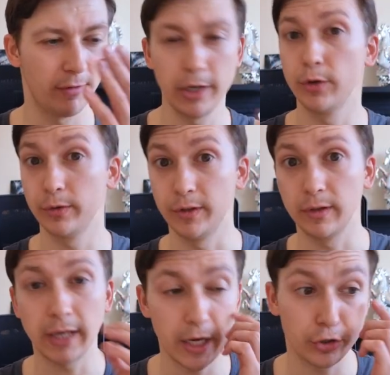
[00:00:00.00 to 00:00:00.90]
really good
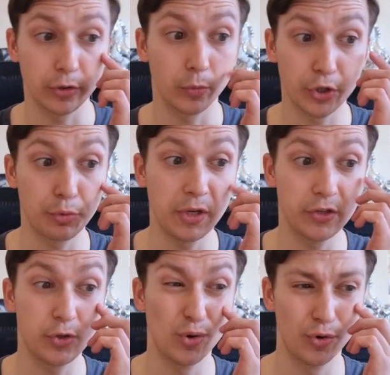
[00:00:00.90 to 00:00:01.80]
indication, which
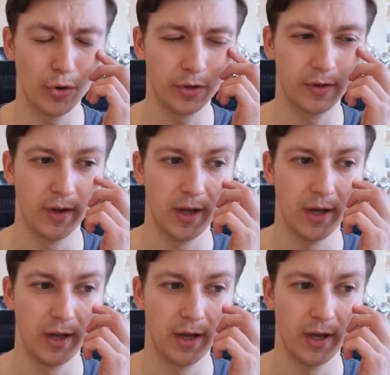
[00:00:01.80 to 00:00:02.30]
means you're not